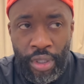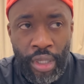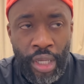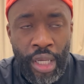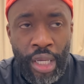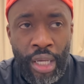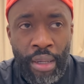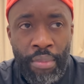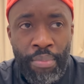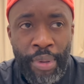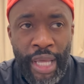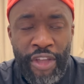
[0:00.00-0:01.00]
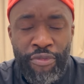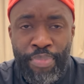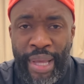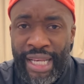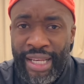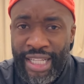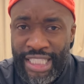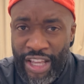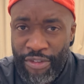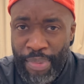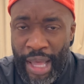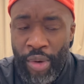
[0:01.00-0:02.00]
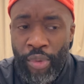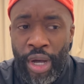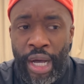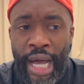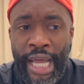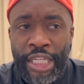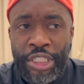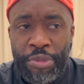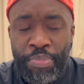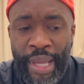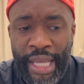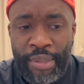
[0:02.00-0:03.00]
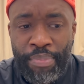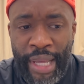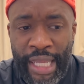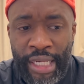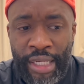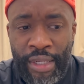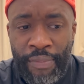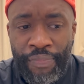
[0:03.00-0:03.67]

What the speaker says: But if Ben does have power, I expect Ben